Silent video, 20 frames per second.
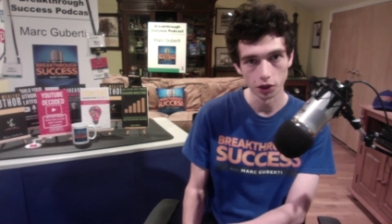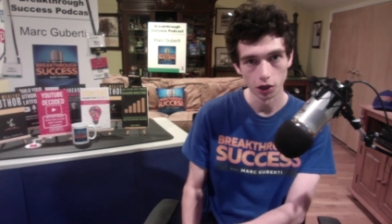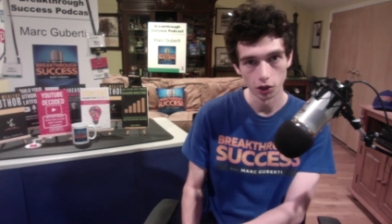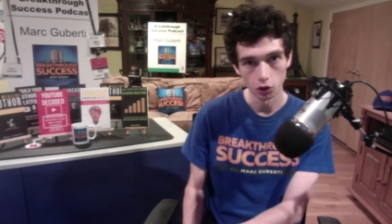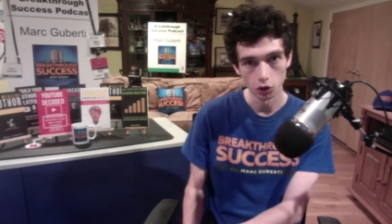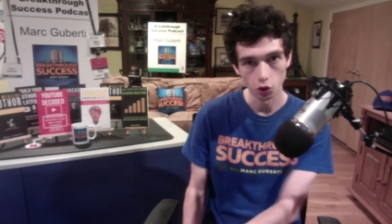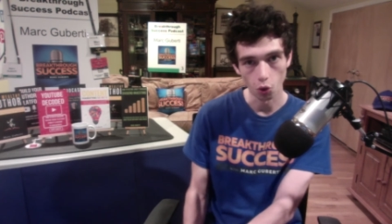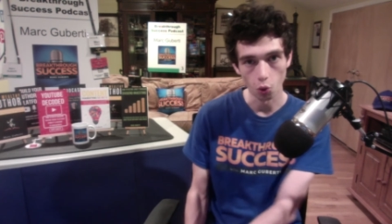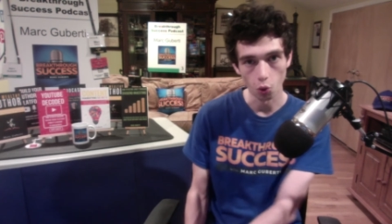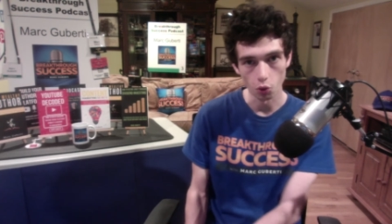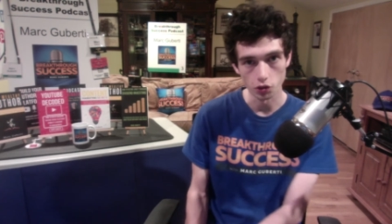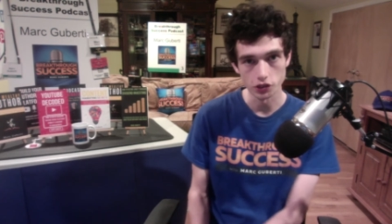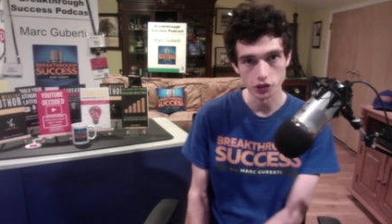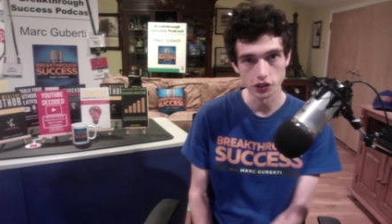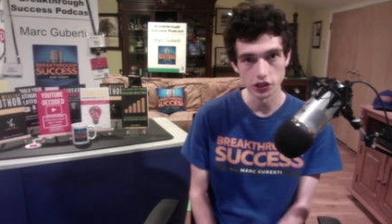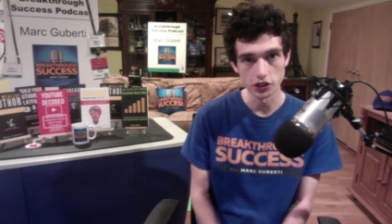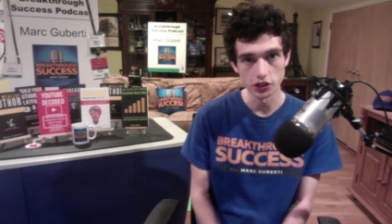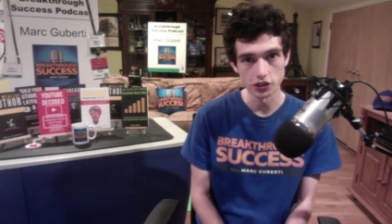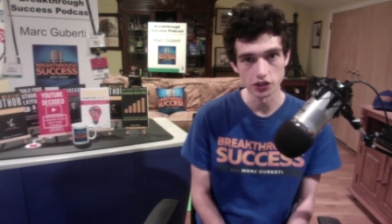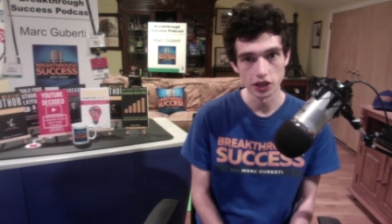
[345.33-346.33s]

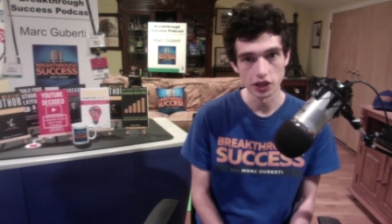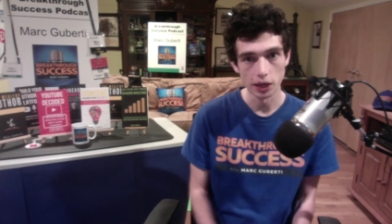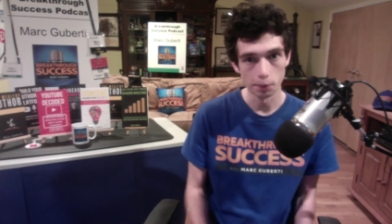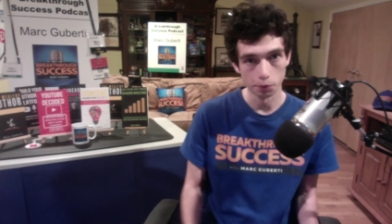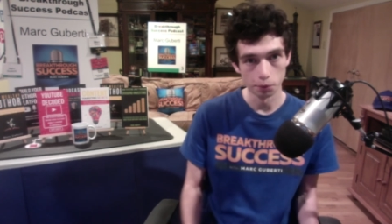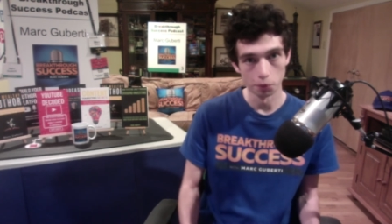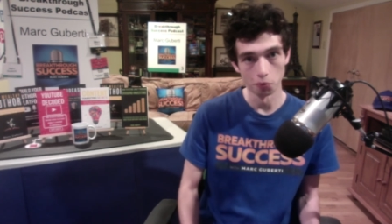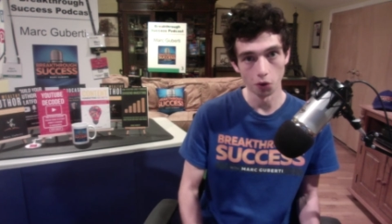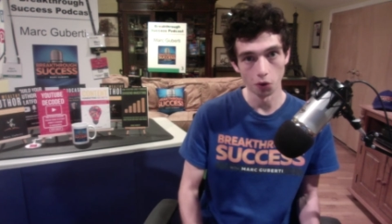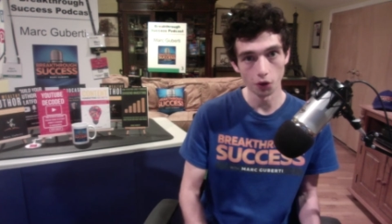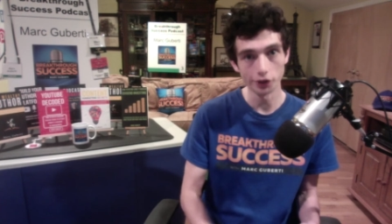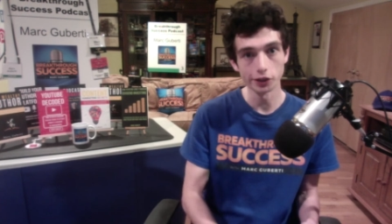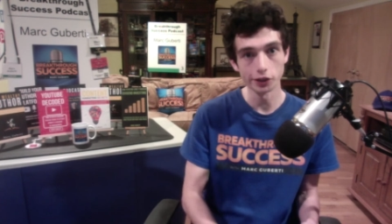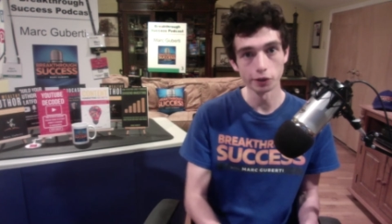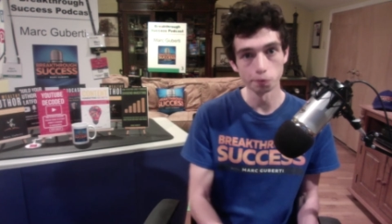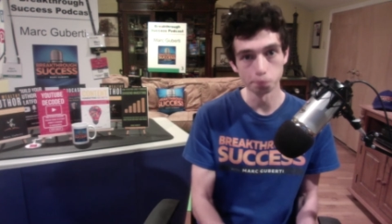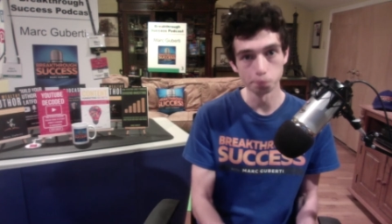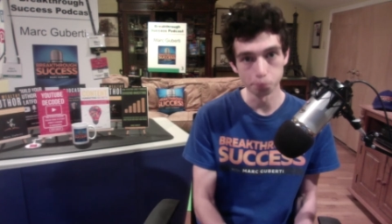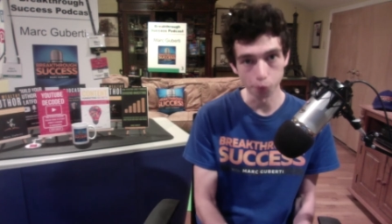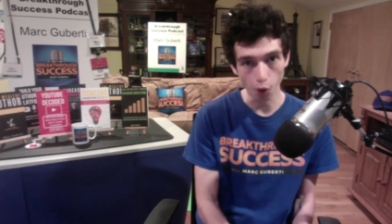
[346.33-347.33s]
courses, promoting your
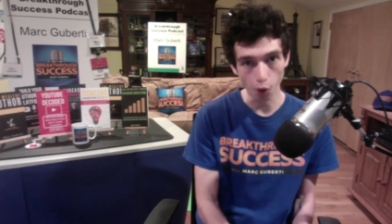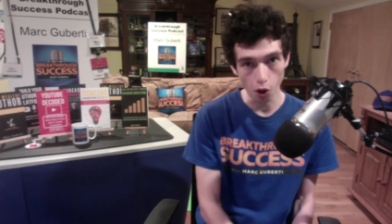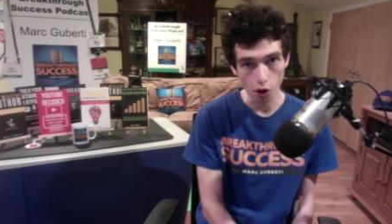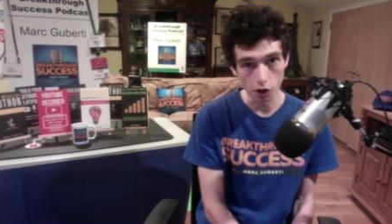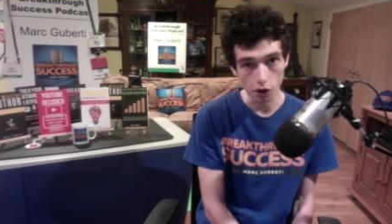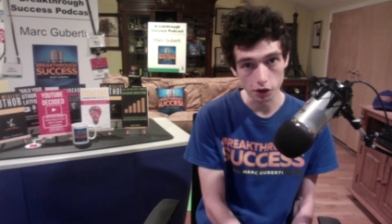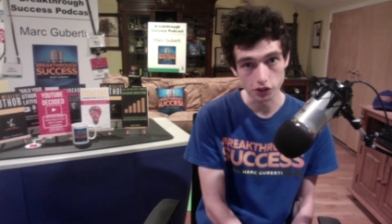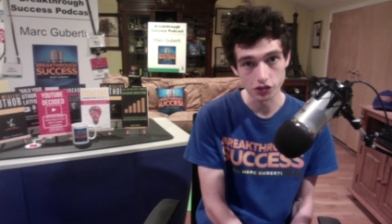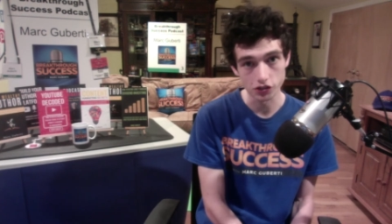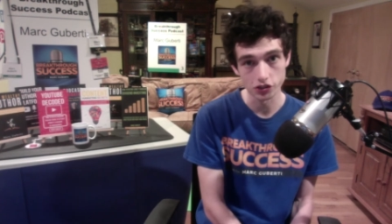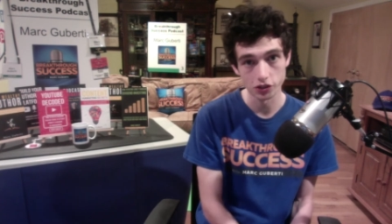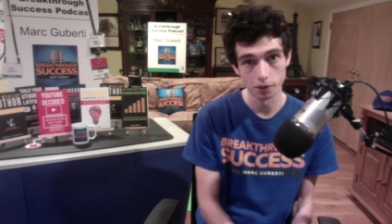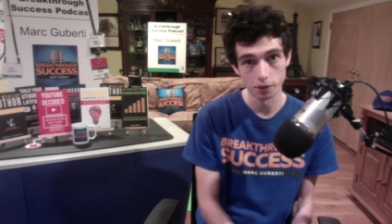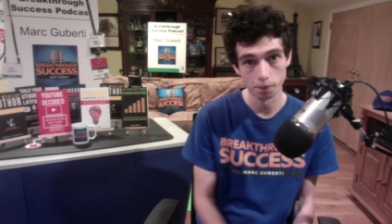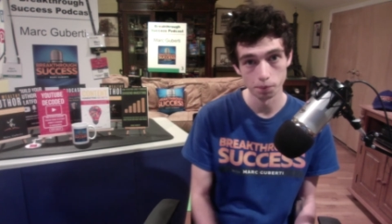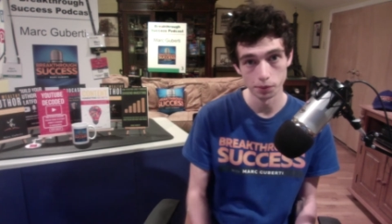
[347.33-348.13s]
books